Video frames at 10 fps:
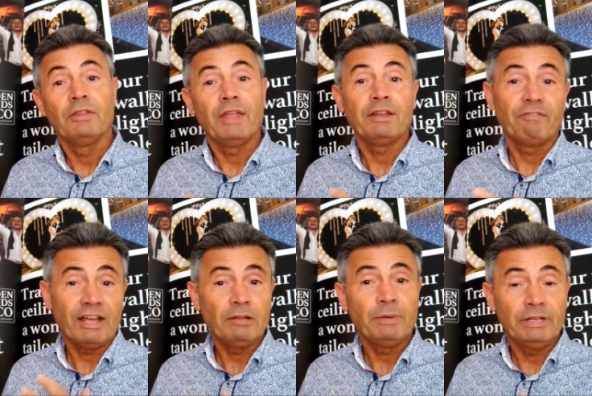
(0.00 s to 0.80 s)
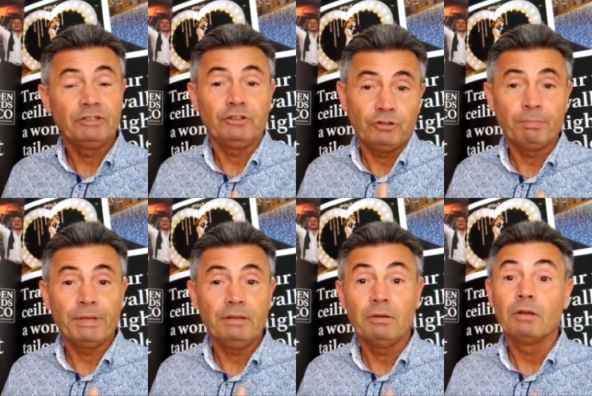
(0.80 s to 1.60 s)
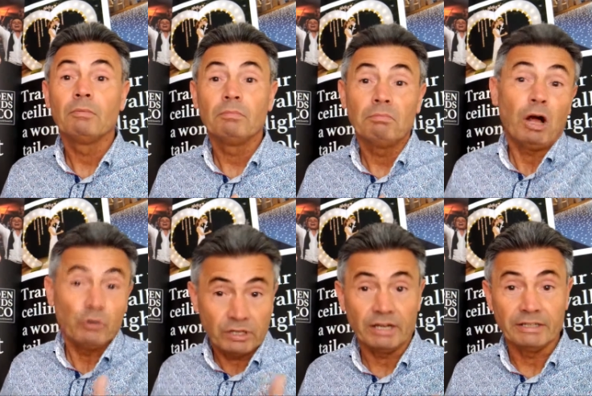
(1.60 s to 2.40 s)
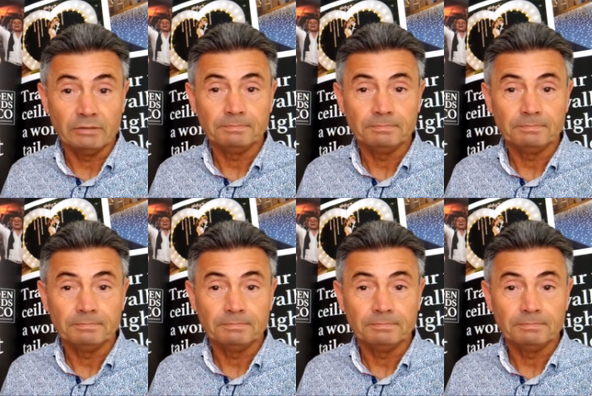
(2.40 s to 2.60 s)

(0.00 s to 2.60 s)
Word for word: then availability should be okay.